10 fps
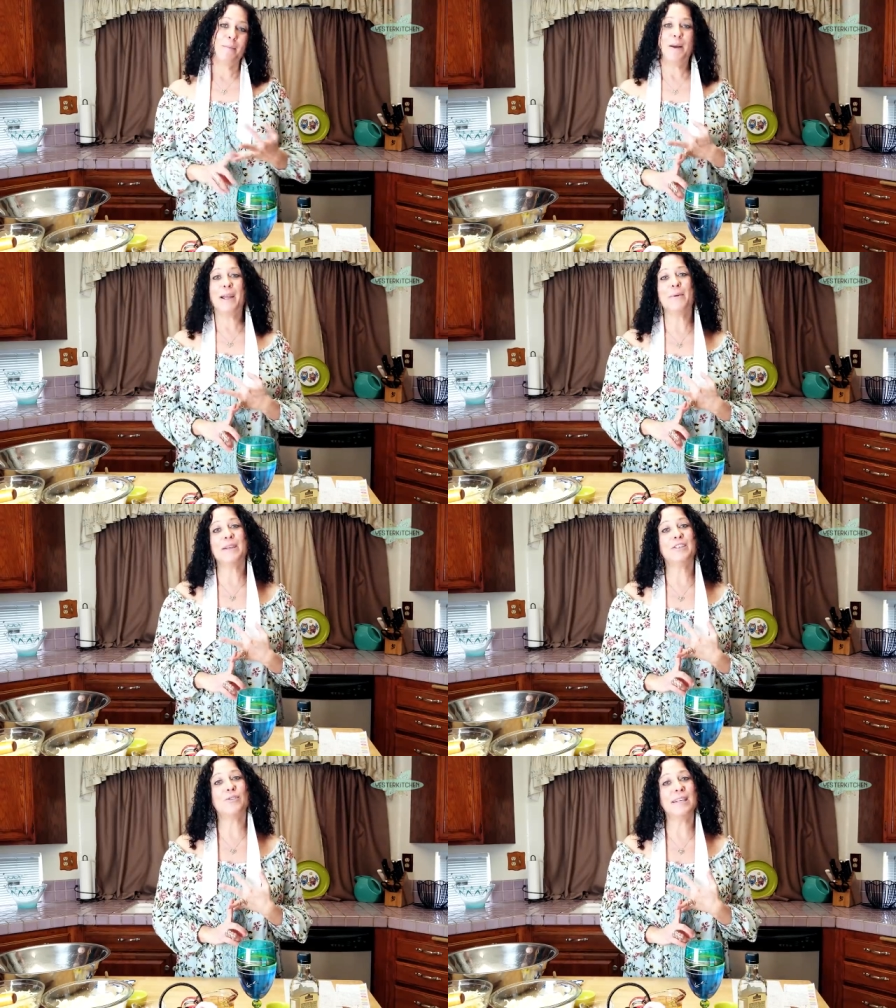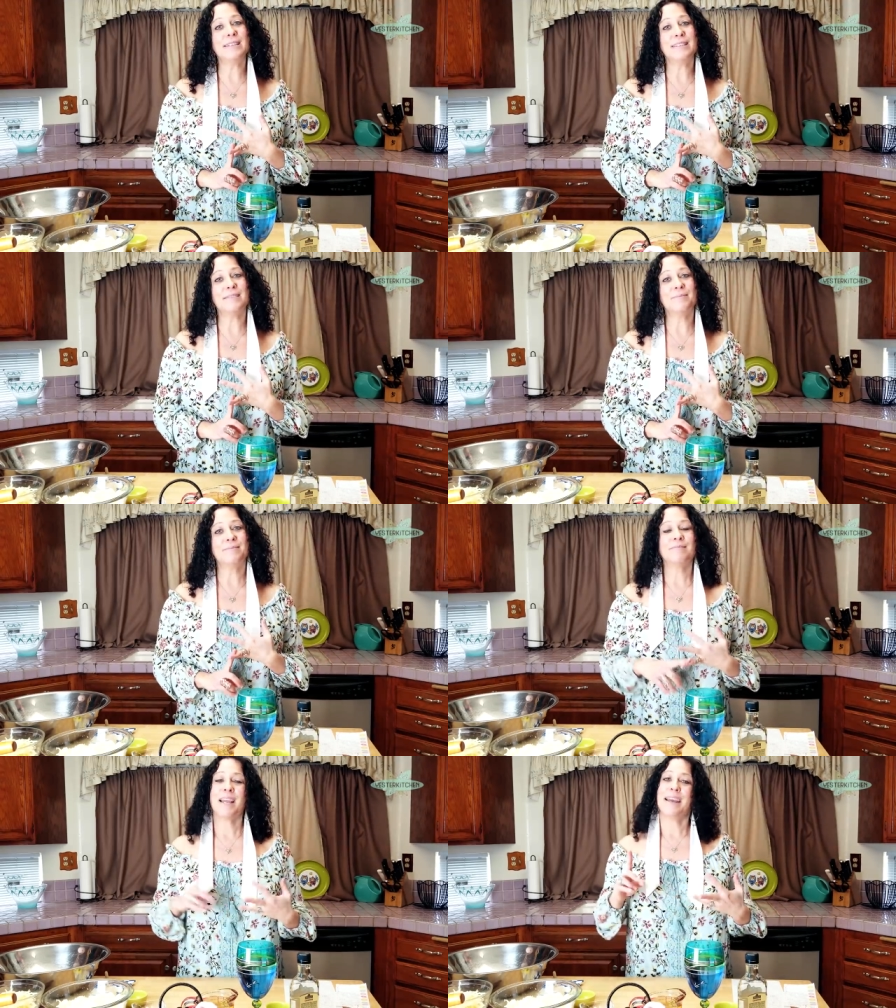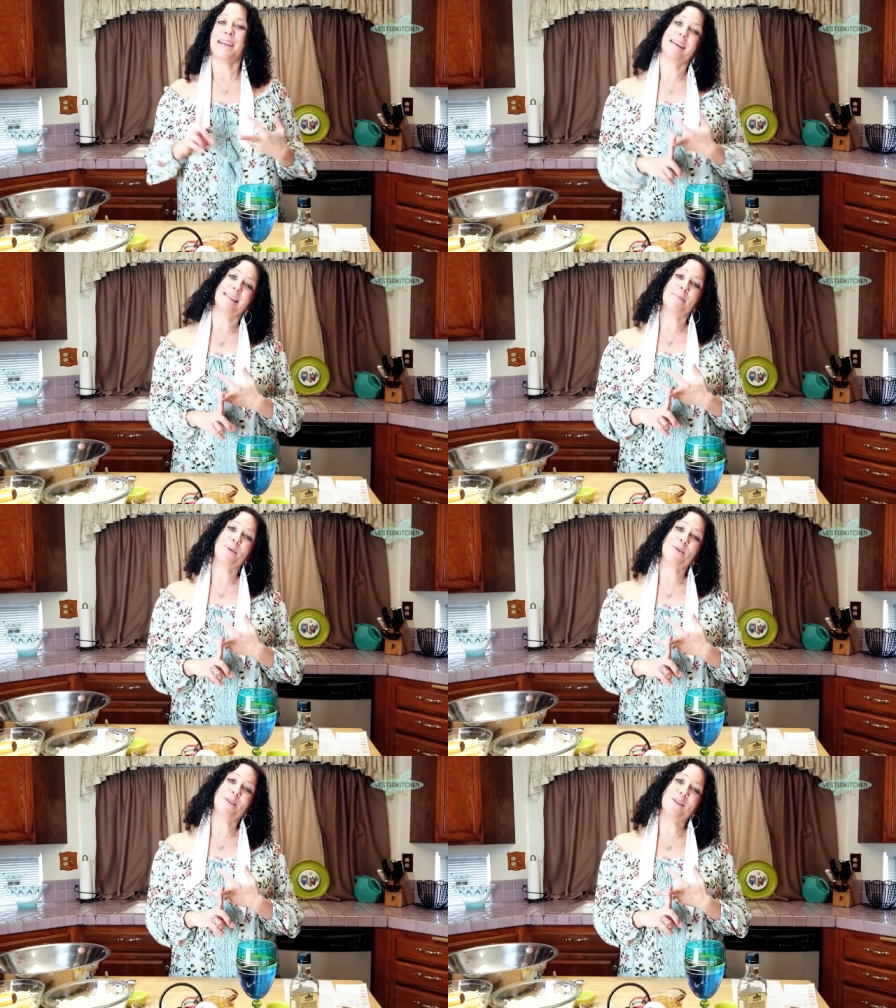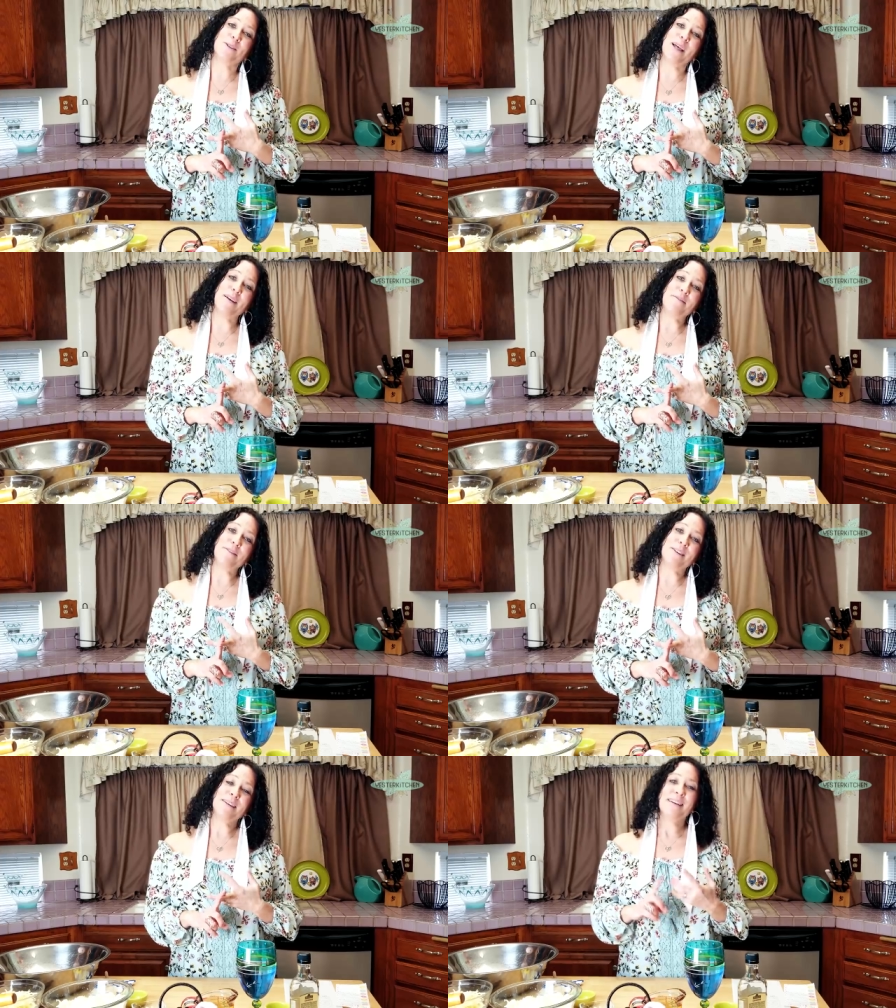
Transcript: buy a round of drinks, kiss the person to your left,